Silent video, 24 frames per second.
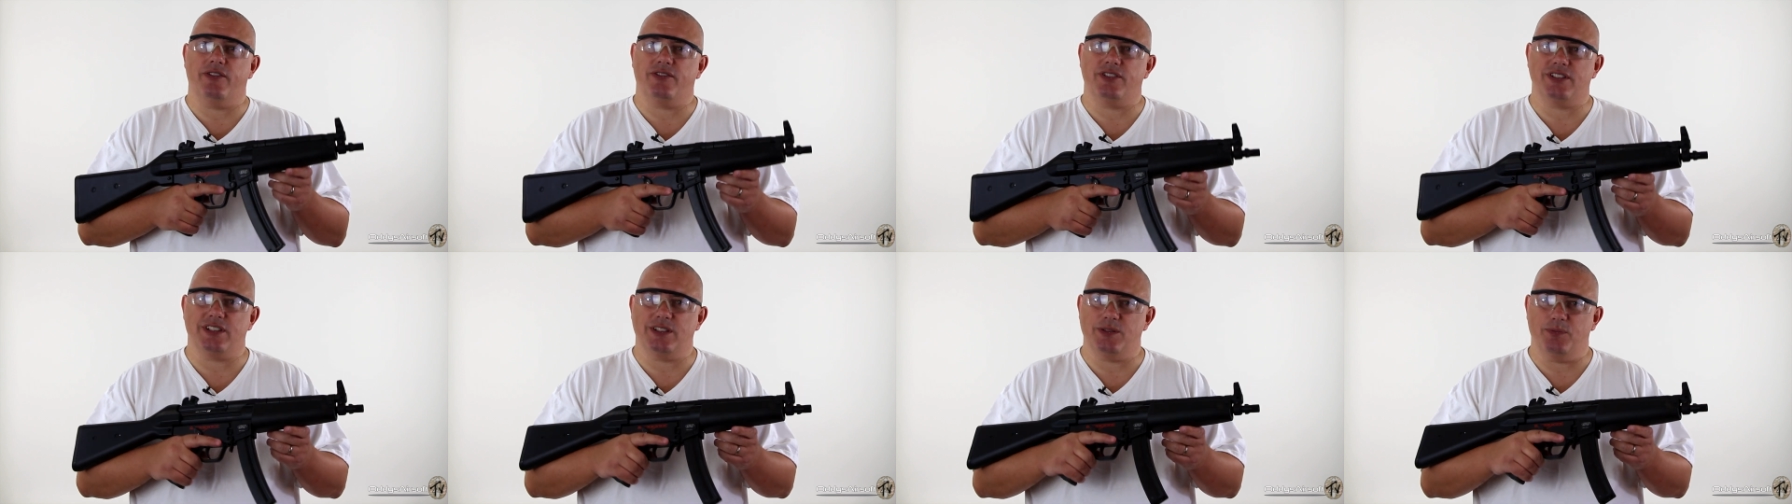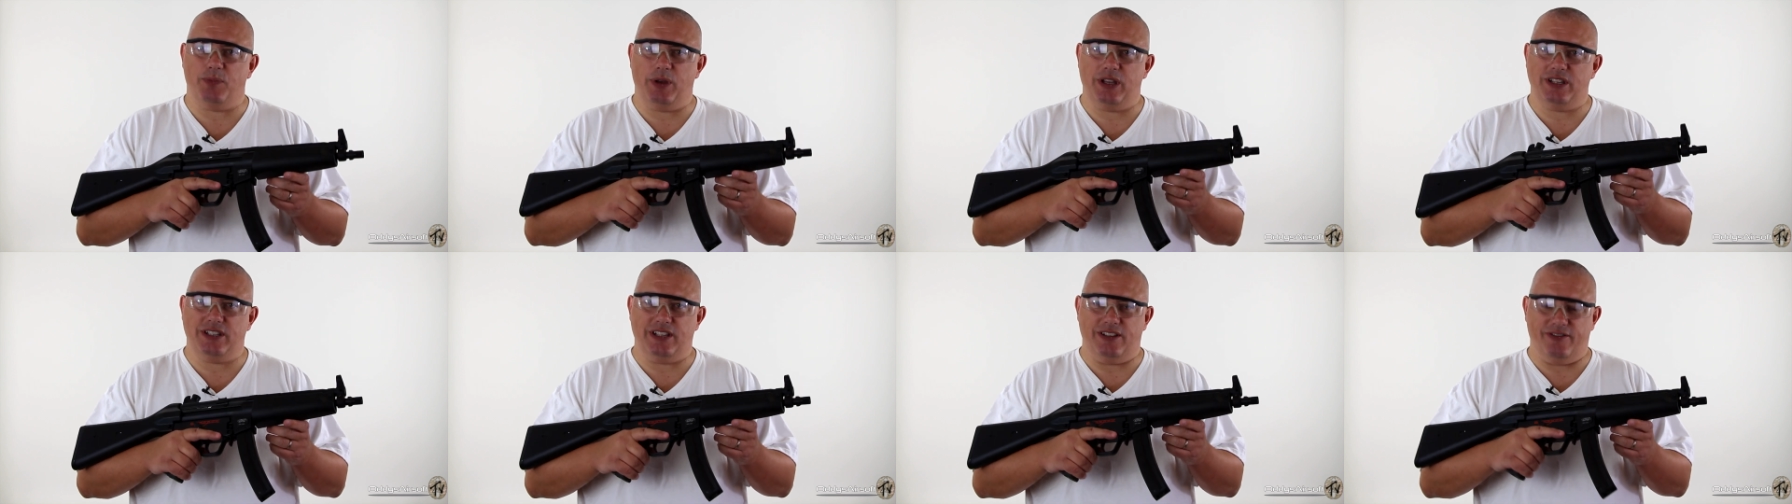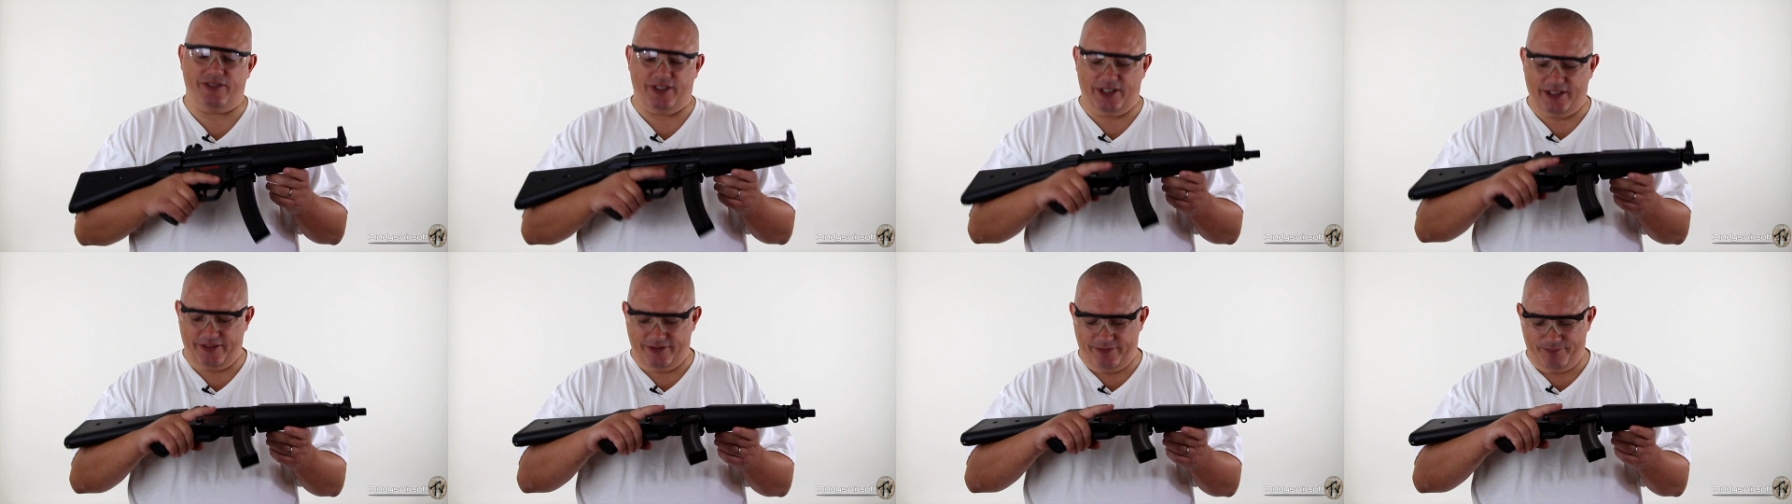because it's a
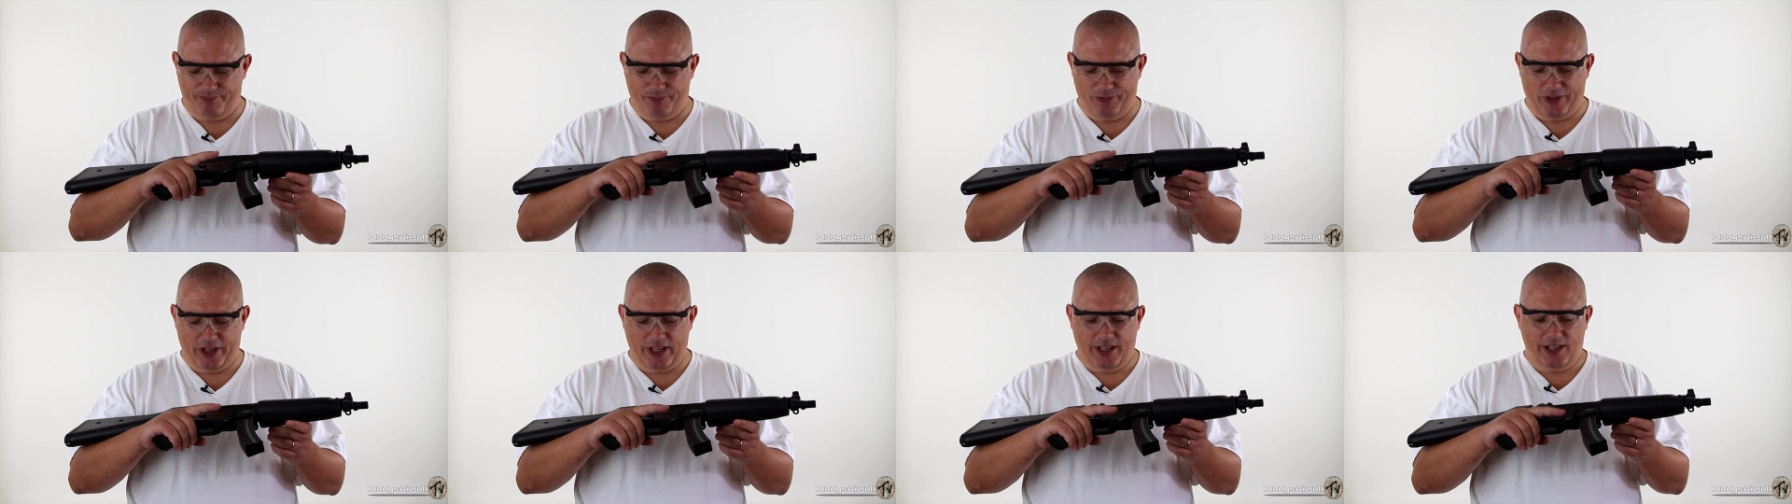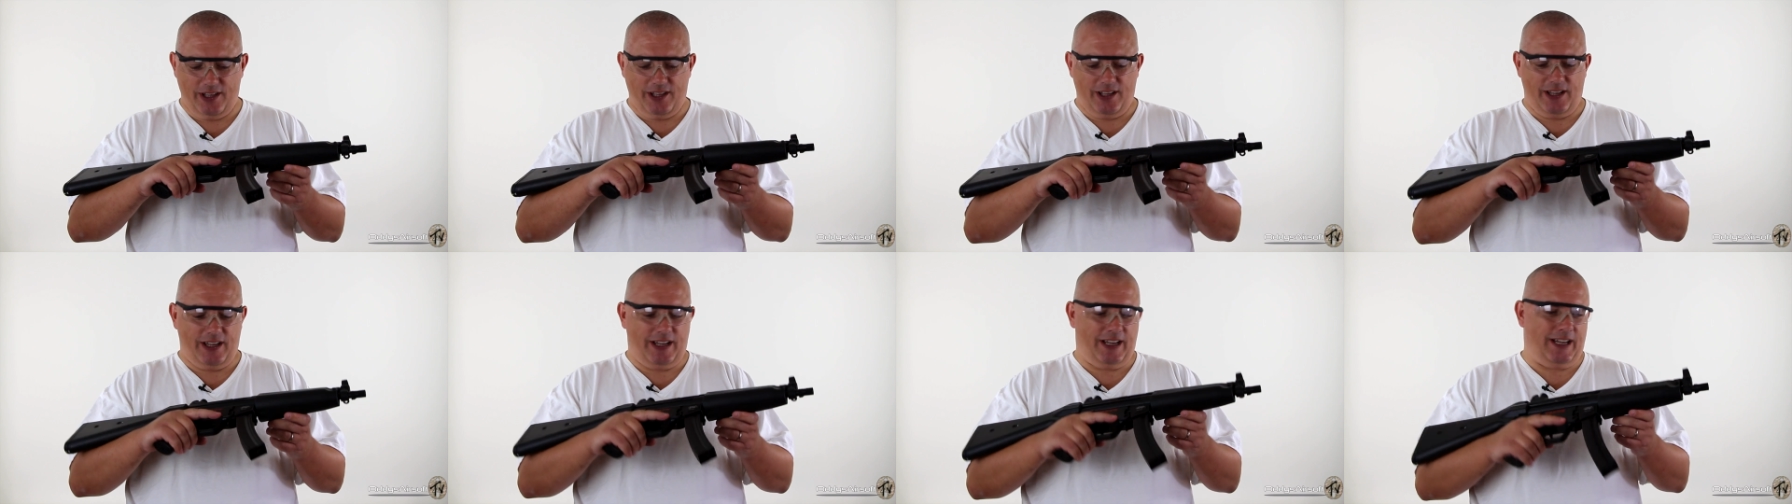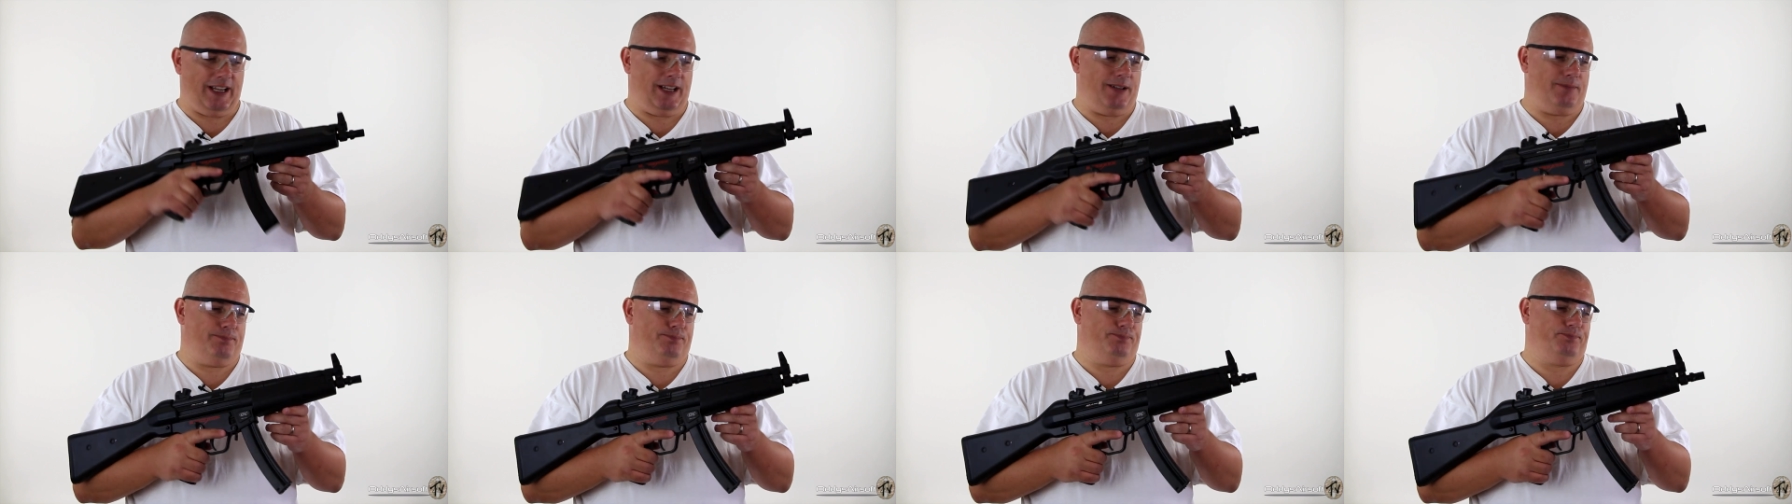BT5,
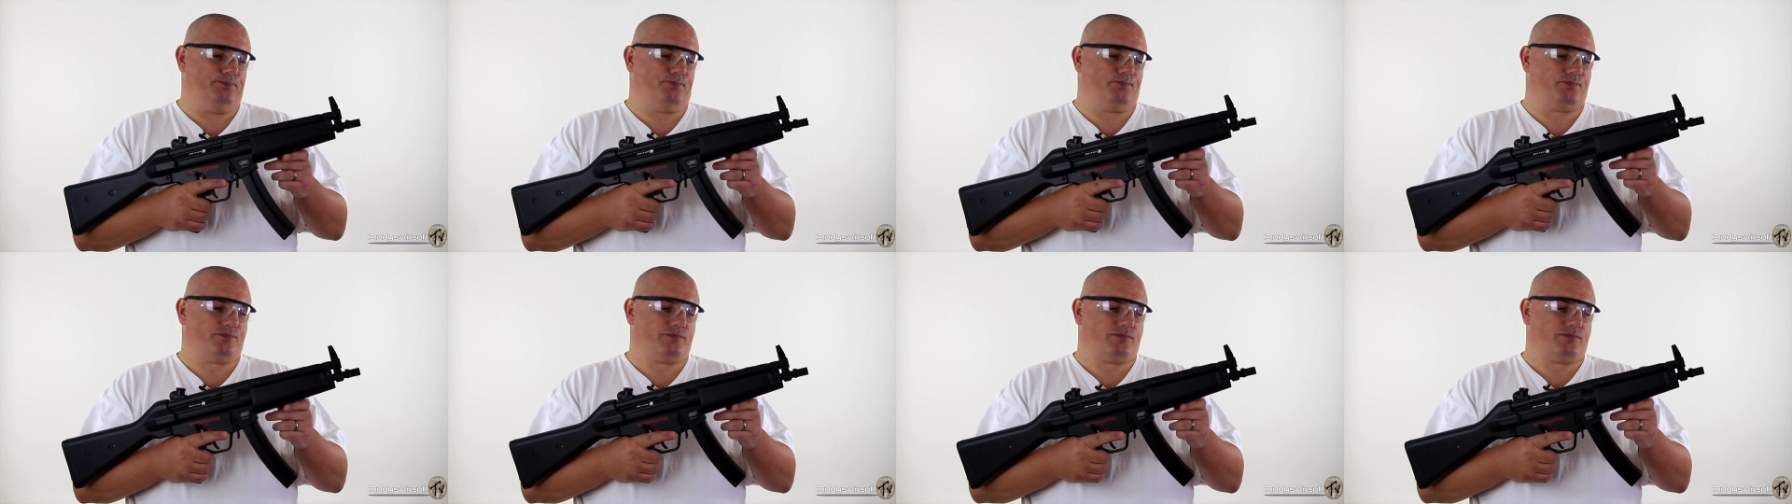um,